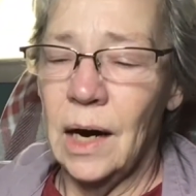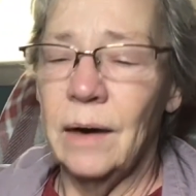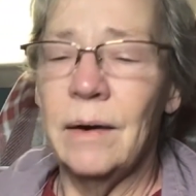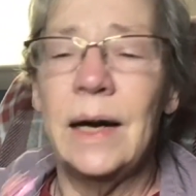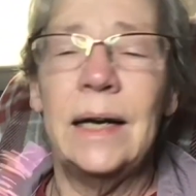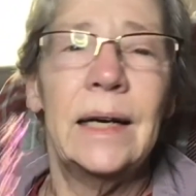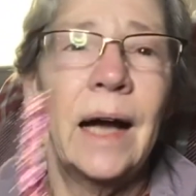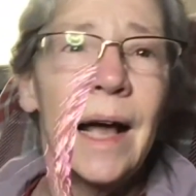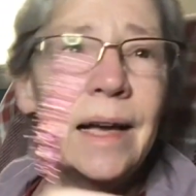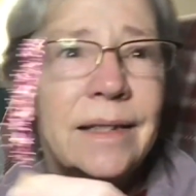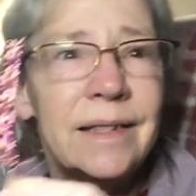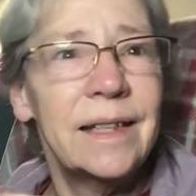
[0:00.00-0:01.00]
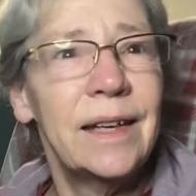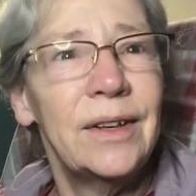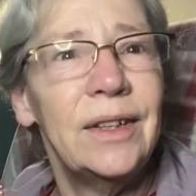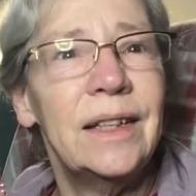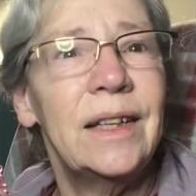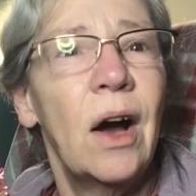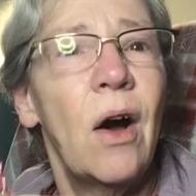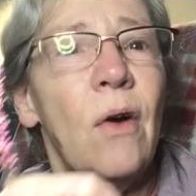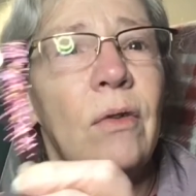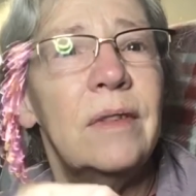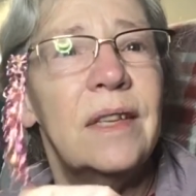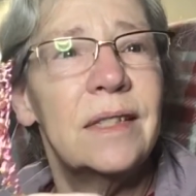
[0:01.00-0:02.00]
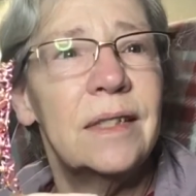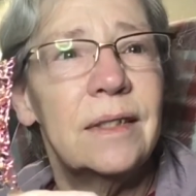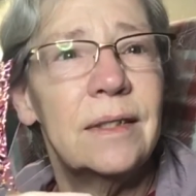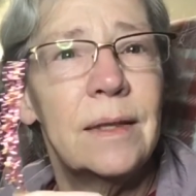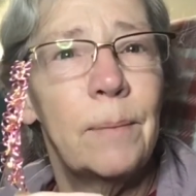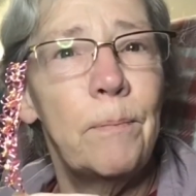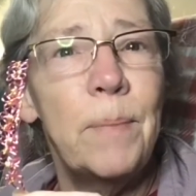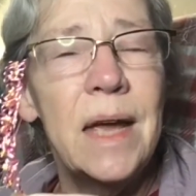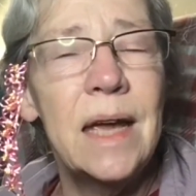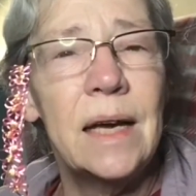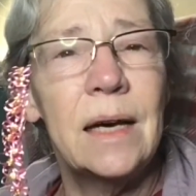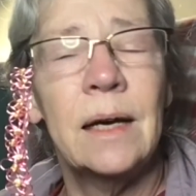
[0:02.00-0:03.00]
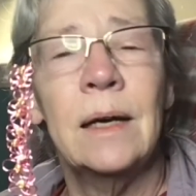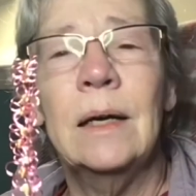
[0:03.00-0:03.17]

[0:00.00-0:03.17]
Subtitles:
All right, guys, here you go. This is the pink